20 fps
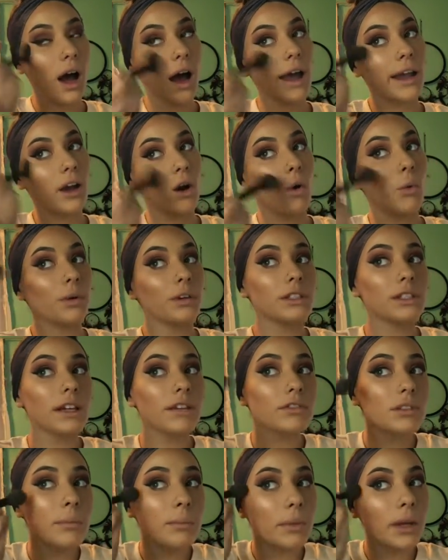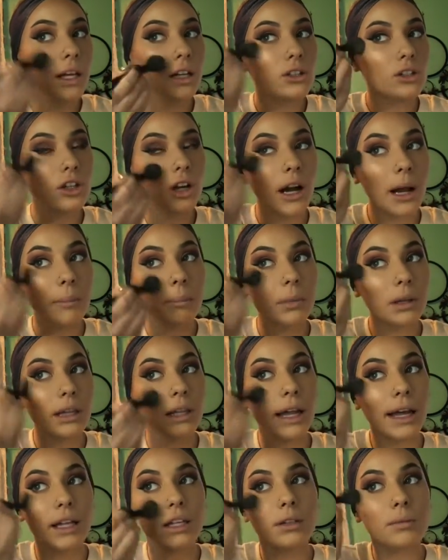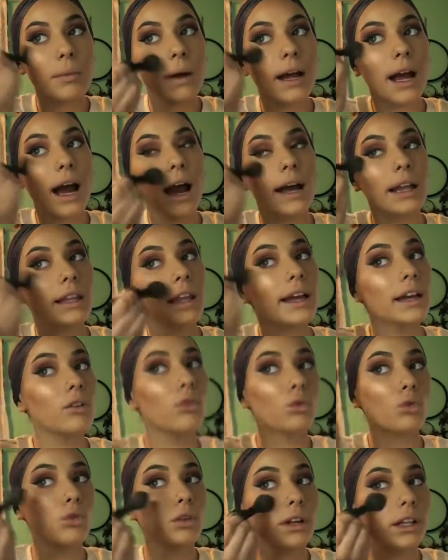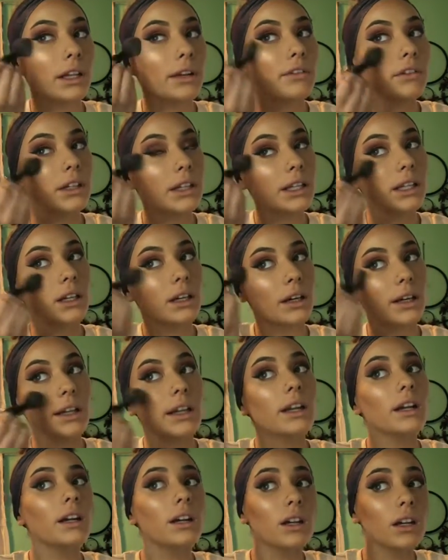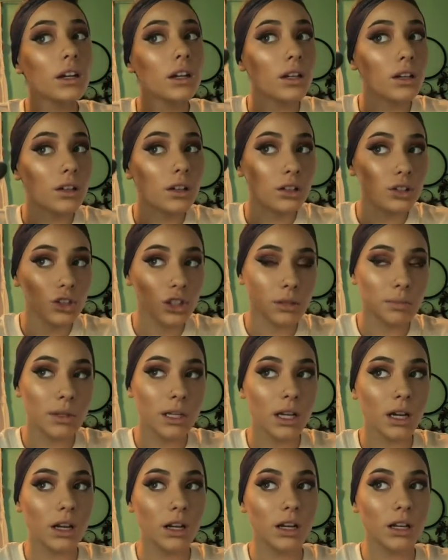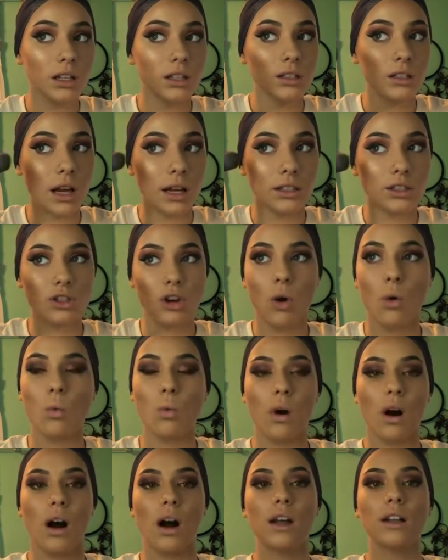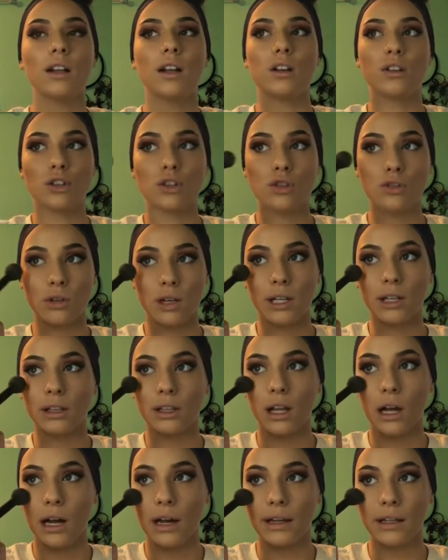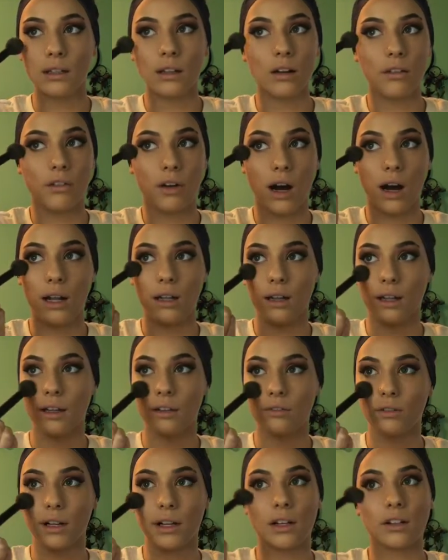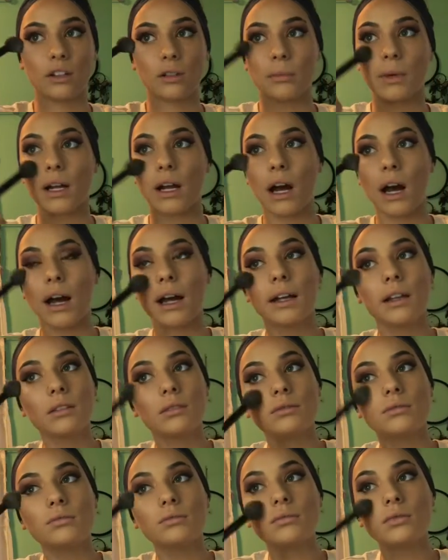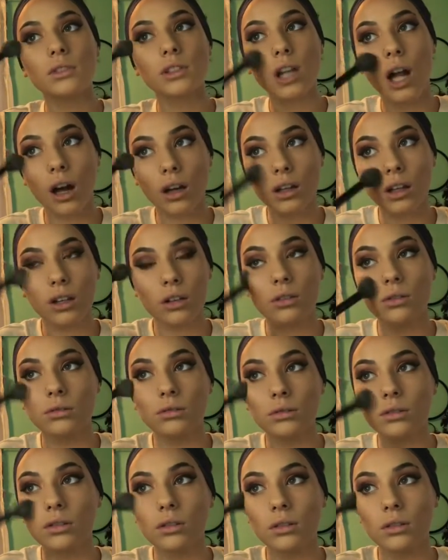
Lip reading: I always have to make sure I blend my highlight really, really good. Just because I don't want a straight line of highlight right under my eye. It's not cute.